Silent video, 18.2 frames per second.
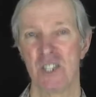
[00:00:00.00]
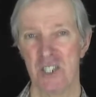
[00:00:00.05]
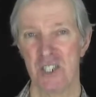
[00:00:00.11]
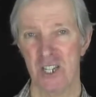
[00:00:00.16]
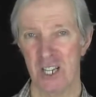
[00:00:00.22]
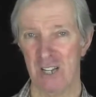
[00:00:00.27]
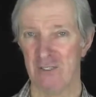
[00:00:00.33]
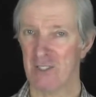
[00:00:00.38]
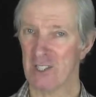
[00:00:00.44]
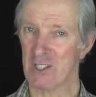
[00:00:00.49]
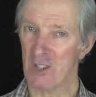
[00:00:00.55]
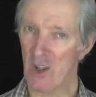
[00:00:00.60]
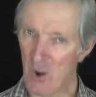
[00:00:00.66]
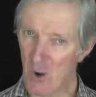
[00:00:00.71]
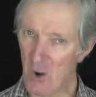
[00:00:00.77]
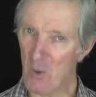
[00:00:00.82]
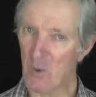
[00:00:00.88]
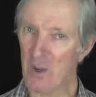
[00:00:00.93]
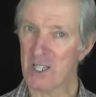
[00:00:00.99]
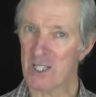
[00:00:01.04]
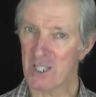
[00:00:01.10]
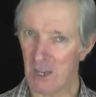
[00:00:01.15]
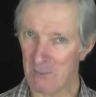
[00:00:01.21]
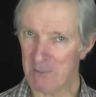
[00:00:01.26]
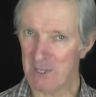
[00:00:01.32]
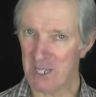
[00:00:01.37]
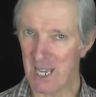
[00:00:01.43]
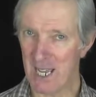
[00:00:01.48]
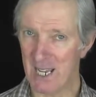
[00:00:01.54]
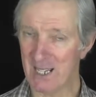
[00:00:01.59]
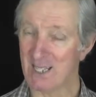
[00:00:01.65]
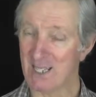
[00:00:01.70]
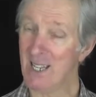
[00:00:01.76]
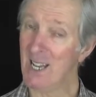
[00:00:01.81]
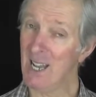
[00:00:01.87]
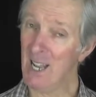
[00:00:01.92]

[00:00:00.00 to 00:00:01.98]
achieved, it's always obtained.